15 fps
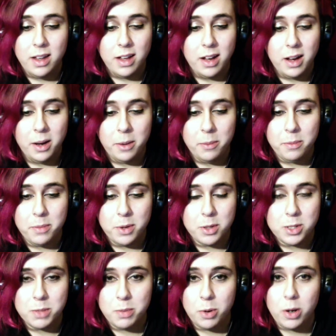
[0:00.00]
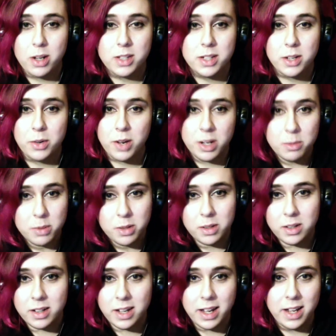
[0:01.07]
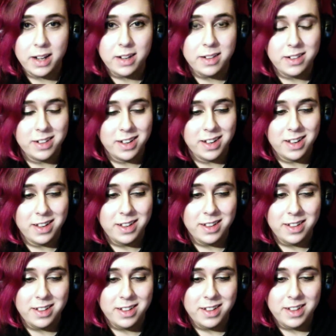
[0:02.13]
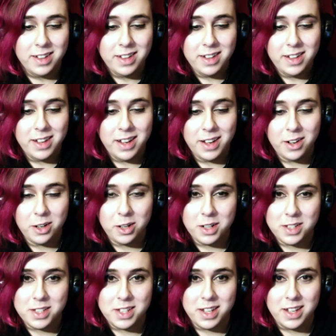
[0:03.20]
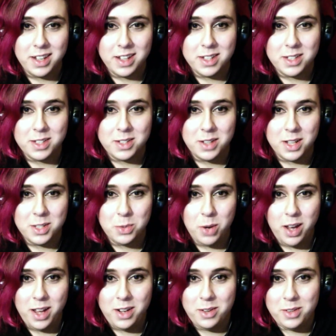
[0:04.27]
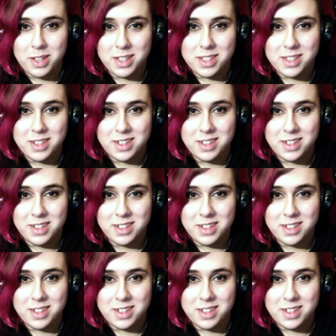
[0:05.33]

Um, your support is incredible, and uh, and honestly, it's it's why I do this